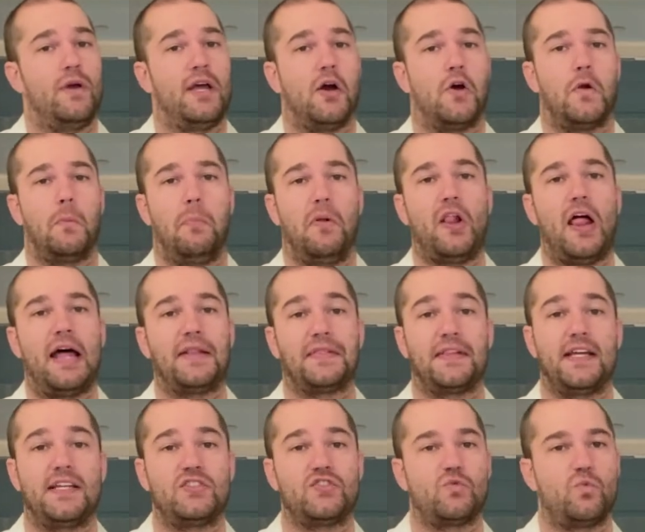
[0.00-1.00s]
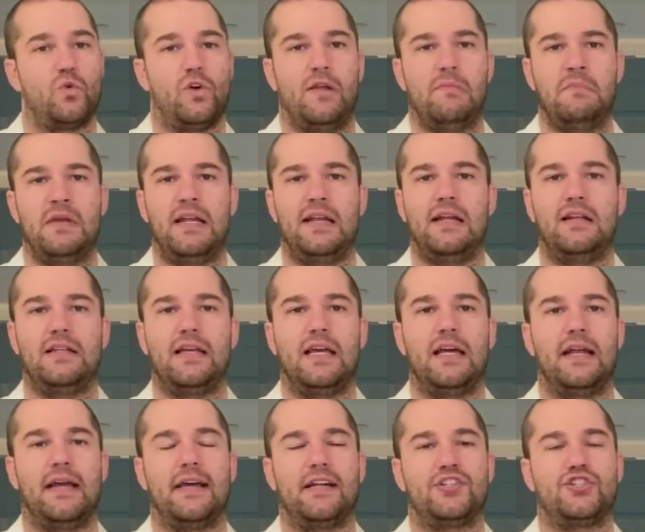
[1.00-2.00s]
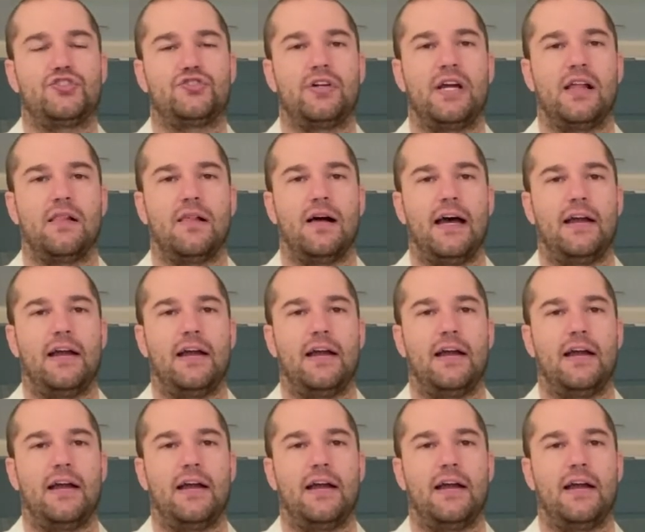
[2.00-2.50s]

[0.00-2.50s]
We go to plot this, we're immediately going to get a straight